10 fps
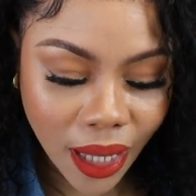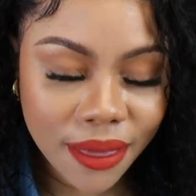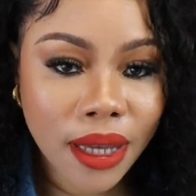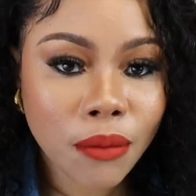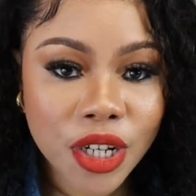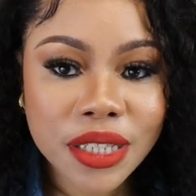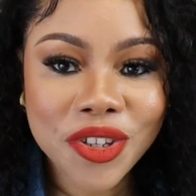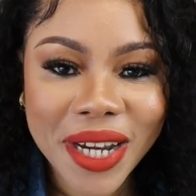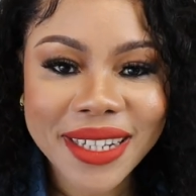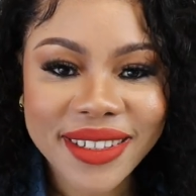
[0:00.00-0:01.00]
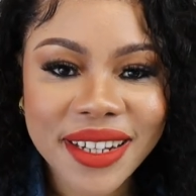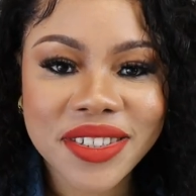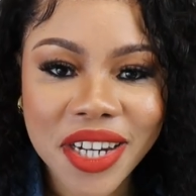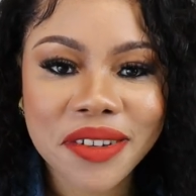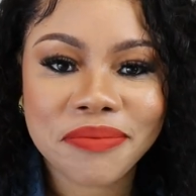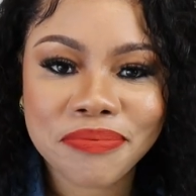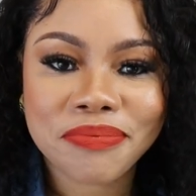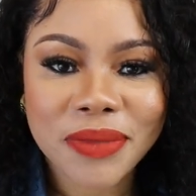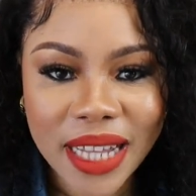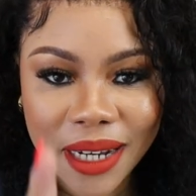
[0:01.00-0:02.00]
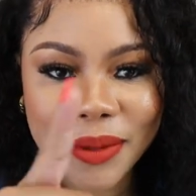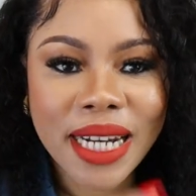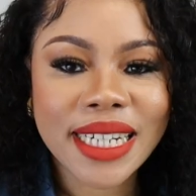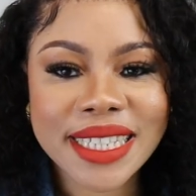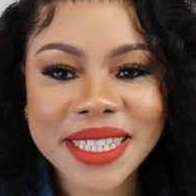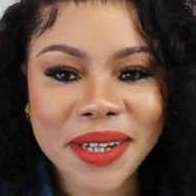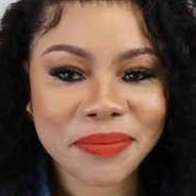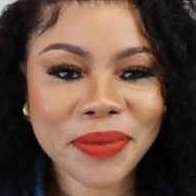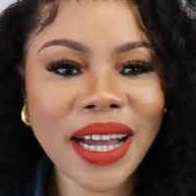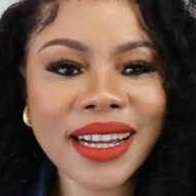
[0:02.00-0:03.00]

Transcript: I think I'm going to see you guys next year. If I want to next year.